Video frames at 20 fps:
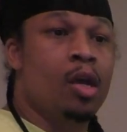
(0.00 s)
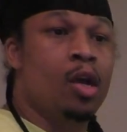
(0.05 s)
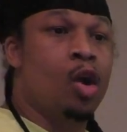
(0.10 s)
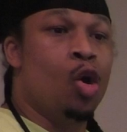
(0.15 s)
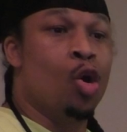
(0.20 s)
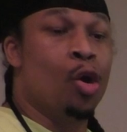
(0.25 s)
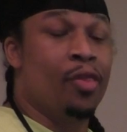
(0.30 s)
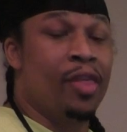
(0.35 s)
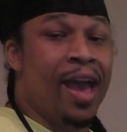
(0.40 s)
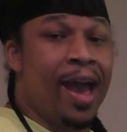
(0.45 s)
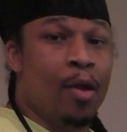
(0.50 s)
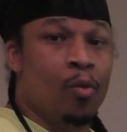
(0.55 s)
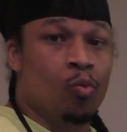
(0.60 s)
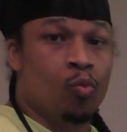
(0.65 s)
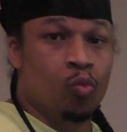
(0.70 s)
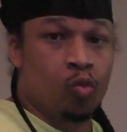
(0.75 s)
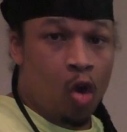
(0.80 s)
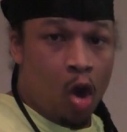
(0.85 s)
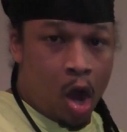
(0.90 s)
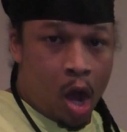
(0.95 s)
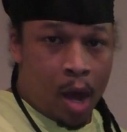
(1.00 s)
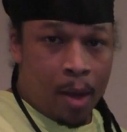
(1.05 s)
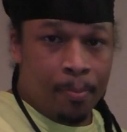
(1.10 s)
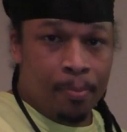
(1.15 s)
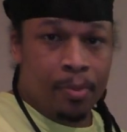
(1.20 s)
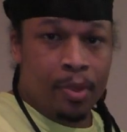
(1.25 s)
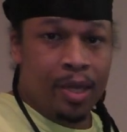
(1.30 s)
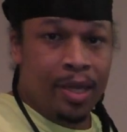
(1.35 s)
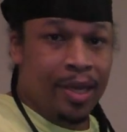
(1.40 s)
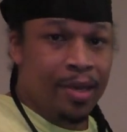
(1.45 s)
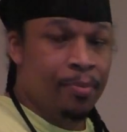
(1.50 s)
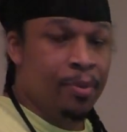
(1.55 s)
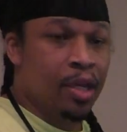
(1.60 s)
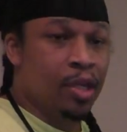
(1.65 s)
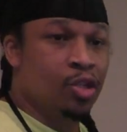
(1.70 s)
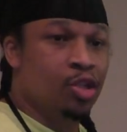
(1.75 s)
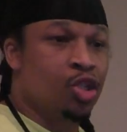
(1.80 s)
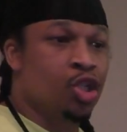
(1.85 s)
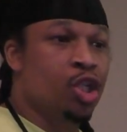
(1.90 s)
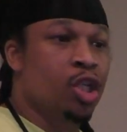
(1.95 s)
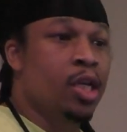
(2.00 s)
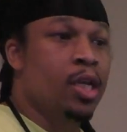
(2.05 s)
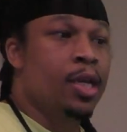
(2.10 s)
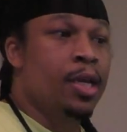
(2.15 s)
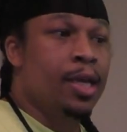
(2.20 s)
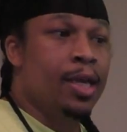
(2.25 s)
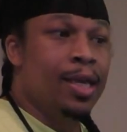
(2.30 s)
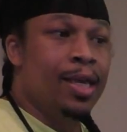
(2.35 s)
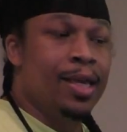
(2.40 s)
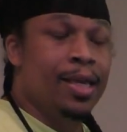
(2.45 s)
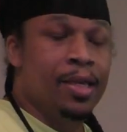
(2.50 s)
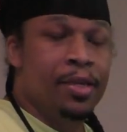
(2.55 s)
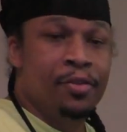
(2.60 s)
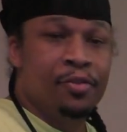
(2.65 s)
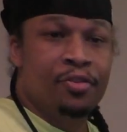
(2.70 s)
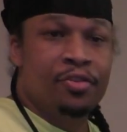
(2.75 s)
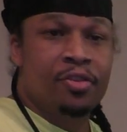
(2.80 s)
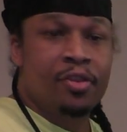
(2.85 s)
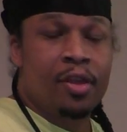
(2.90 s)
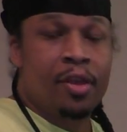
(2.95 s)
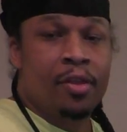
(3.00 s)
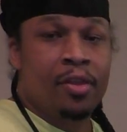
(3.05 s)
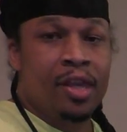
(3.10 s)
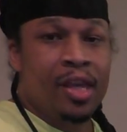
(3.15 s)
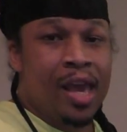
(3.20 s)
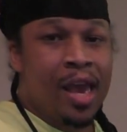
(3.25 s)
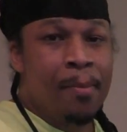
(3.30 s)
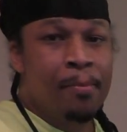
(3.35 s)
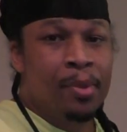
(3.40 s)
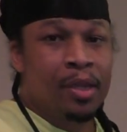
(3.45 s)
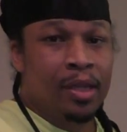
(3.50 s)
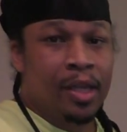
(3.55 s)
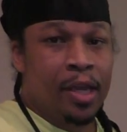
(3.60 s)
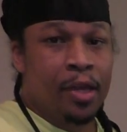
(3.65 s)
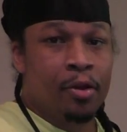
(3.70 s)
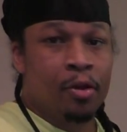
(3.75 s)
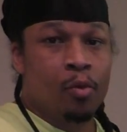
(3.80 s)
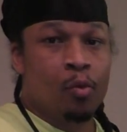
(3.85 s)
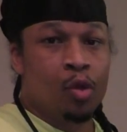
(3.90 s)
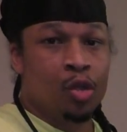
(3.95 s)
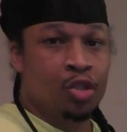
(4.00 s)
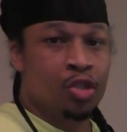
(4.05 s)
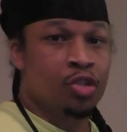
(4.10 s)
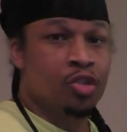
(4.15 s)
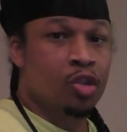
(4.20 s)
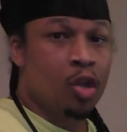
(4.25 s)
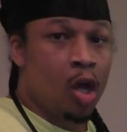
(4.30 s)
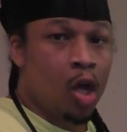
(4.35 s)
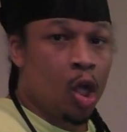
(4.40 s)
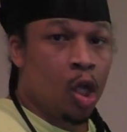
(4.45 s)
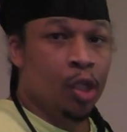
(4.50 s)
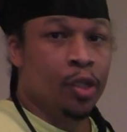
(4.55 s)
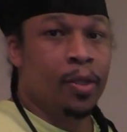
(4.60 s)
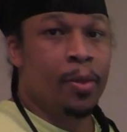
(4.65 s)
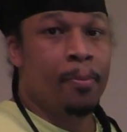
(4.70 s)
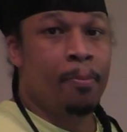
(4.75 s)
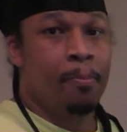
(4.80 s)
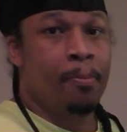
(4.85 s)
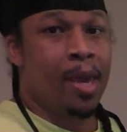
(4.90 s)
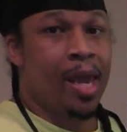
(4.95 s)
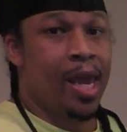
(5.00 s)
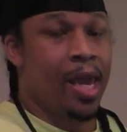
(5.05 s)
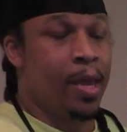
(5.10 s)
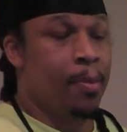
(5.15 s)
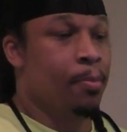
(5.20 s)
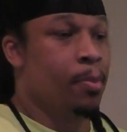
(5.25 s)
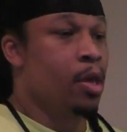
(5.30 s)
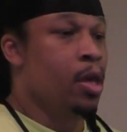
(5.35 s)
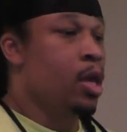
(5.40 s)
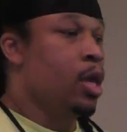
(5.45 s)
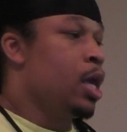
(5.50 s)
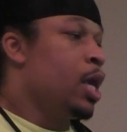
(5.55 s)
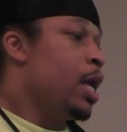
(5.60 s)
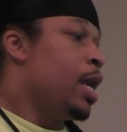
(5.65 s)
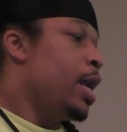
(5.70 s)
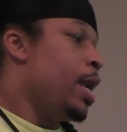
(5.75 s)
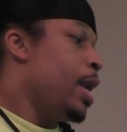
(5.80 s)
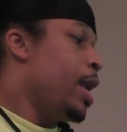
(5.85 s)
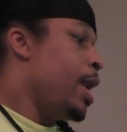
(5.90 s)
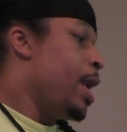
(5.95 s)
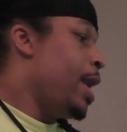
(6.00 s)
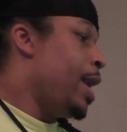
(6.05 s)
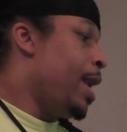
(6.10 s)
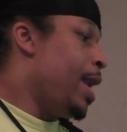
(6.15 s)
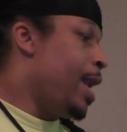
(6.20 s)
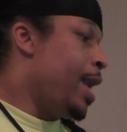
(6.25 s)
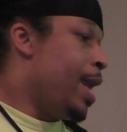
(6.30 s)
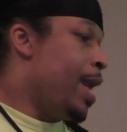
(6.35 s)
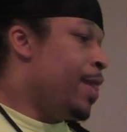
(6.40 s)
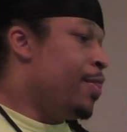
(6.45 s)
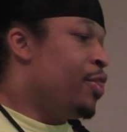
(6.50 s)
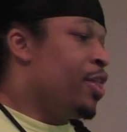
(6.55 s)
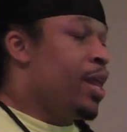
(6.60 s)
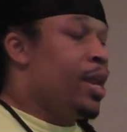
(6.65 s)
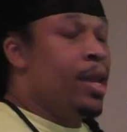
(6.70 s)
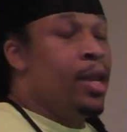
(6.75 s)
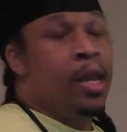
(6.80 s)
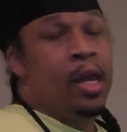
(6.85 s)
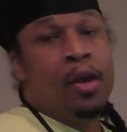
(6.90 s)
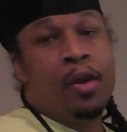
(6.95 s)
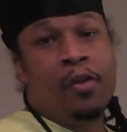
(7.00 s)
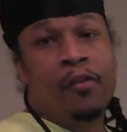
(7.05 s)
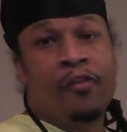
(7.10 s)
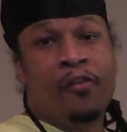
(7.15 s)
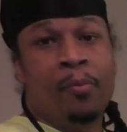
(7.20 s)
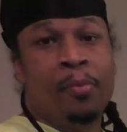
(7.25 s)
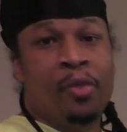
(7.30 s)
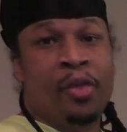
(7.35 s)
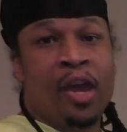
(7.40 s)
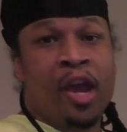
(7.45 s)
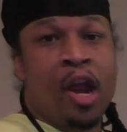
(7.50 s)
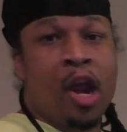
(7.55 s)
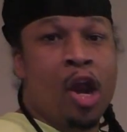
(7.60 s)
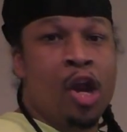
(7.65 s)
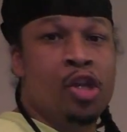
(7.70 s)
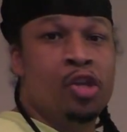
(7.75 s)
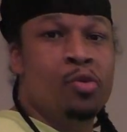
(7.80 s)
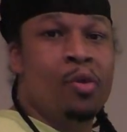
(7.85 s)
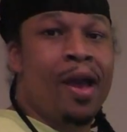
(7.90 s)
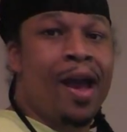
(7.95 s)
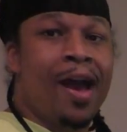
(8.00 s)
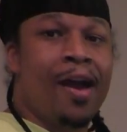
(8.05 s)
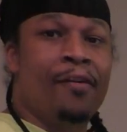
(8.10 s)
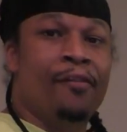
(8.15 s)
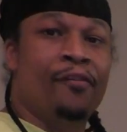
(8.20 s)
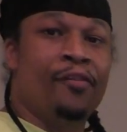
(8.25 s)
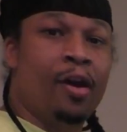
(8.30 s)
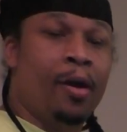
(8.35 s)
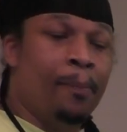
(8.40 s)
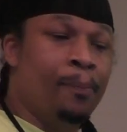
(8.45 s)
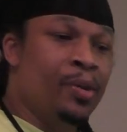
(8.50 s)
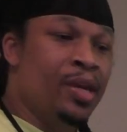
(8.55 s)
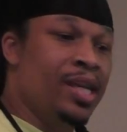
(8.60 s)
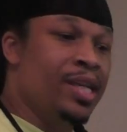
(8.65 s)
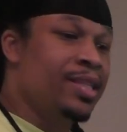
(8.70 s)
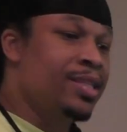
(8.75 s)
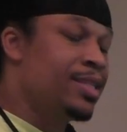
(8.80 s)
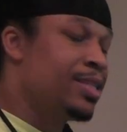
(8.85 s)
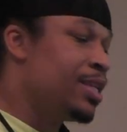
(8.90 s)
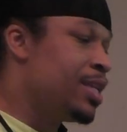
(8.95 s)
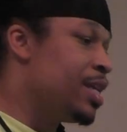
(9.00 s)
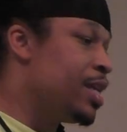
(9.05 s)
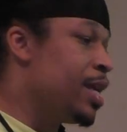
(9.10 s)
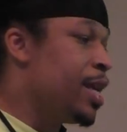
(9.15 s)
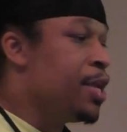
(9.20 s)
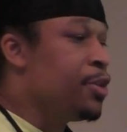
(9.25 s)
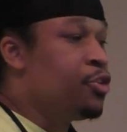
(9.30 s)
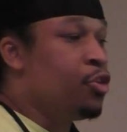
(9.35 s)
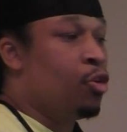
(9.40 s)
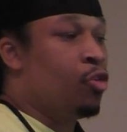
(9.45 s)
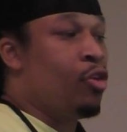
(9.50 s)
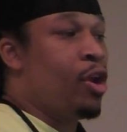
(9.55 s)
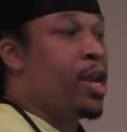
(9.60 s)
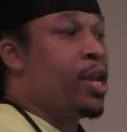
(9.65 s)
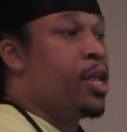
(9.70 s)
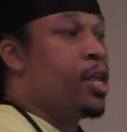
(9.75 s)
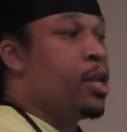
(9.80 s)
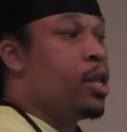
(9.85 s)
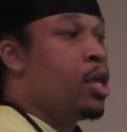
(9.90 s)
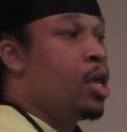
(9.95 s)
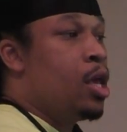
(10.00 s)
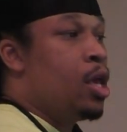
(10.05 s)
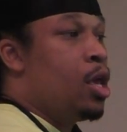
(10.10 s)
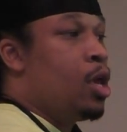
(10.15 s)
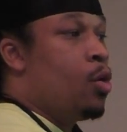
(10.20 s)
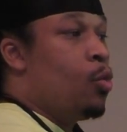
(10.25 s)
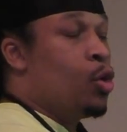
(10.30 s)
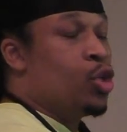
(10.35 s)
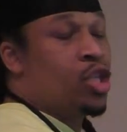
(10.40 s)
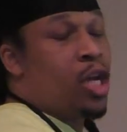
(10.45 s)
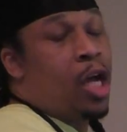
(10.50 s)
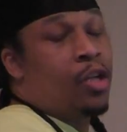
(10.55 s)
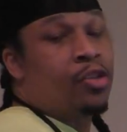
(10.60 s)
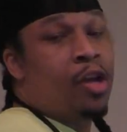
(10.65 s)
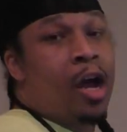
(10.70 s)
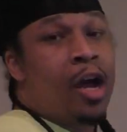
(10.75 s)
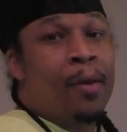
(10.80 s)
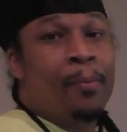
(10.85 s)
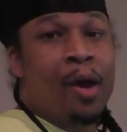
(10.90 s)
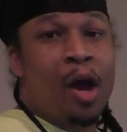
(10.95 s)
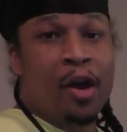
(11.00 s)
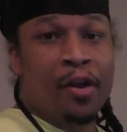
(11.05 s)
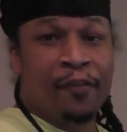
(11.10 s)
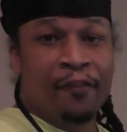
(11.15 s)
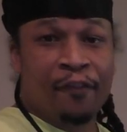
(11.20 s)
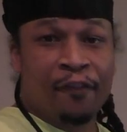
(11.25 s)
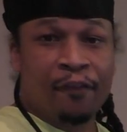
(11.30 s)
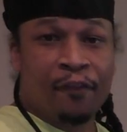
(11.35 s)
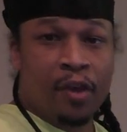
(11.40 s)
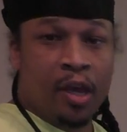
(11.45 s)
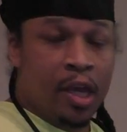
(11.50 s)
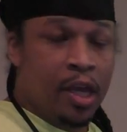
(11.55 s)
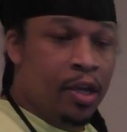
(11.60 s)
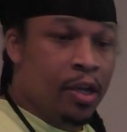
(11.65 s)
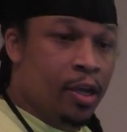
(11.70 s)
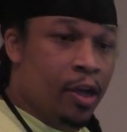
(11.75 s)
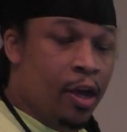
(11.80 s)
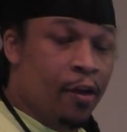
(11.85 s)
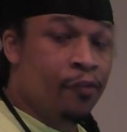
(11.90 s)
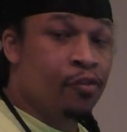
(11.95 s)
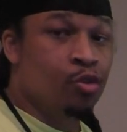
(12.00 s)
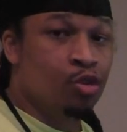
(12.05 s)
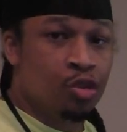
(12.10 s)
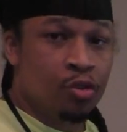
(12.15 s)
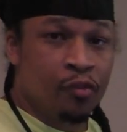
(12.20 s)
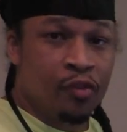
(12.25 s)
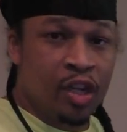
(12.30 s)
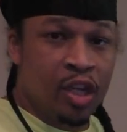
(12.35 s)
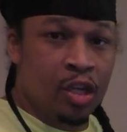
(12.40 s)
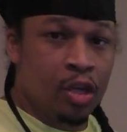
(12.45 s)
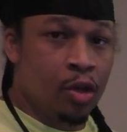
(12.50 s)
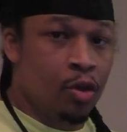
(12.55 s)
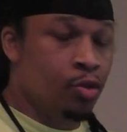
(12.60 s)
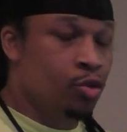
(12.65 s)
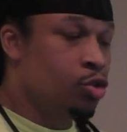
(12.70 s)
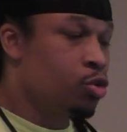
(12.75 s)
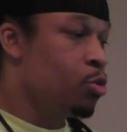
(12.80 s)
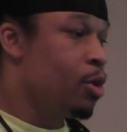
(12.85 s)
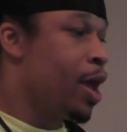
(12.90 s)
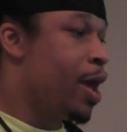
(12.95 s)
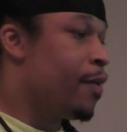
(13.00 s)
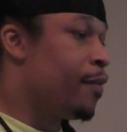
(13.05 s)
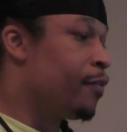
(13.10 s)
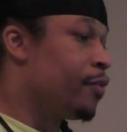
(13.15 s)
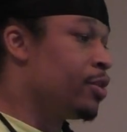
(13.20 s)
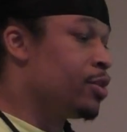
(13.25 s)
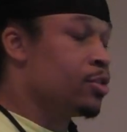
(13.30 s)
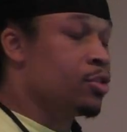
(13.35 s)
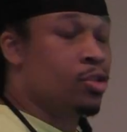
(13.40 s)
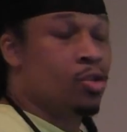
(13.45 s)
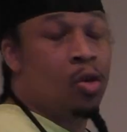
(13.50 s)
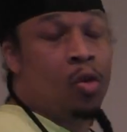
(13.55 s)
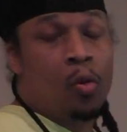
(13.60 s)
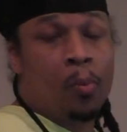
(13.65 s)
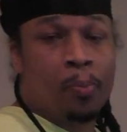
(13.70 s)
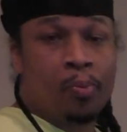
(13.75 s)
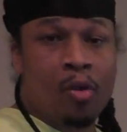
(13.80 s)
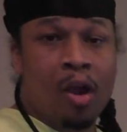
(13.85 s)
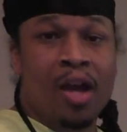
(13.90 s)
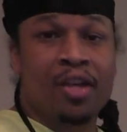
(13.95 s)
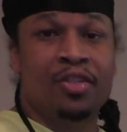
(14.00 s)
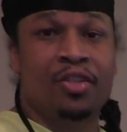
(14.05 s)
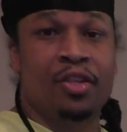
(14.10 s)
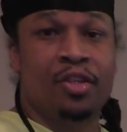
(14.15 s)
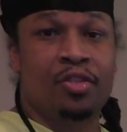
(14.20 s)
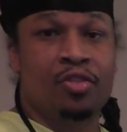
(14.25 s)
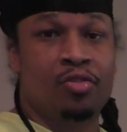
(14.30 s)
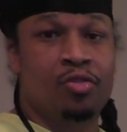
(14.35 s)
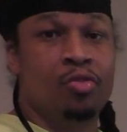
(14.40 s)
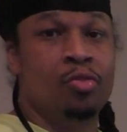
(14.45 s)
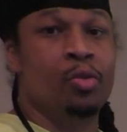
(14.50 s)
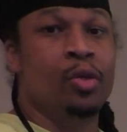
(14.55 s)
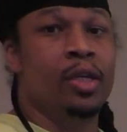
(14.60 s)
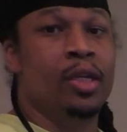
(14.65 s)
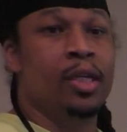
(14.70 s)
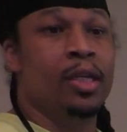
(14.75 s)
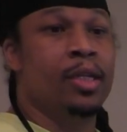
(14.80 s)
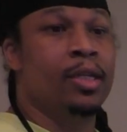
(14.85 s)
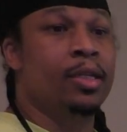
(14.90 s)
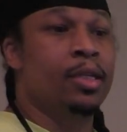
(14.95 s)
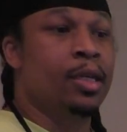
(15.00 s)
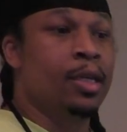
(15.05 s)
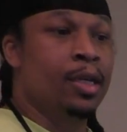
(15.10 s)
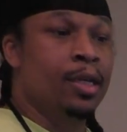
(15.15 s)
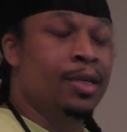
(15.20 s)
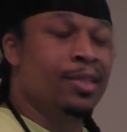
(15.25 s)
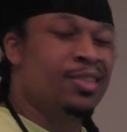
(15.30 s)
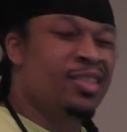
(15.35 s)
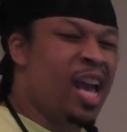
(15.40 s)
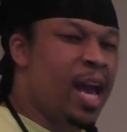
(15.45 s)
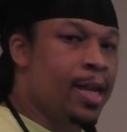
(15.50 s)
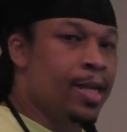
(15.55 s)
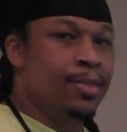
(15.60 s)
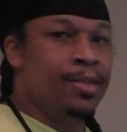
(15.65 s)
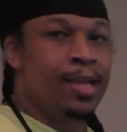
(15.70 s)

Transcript: or that ROM image is the emulator which is called MAME and then from there you have a PC integrated which I'll talk about in, in uh, future videos you have because there's a whole process to it and it's kind of